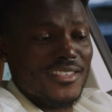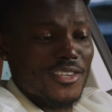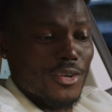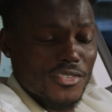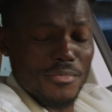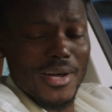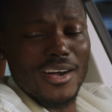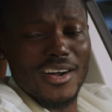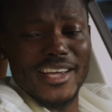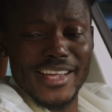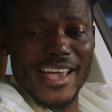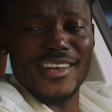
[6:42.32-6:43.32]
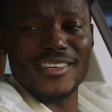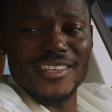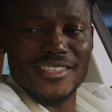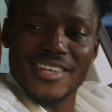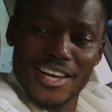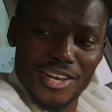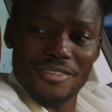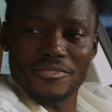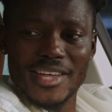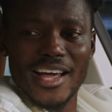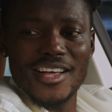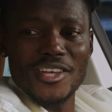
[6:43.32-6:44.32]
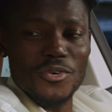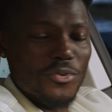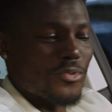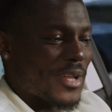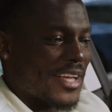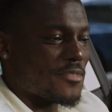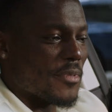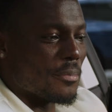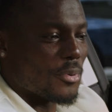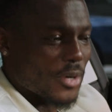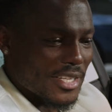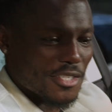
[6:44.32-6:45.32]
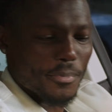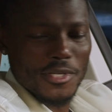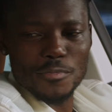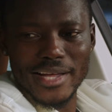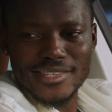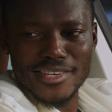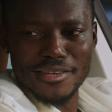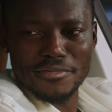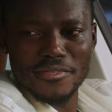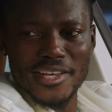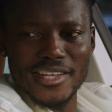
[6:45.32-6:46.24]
close to my heart. Again, I love that all that has been put into perspective.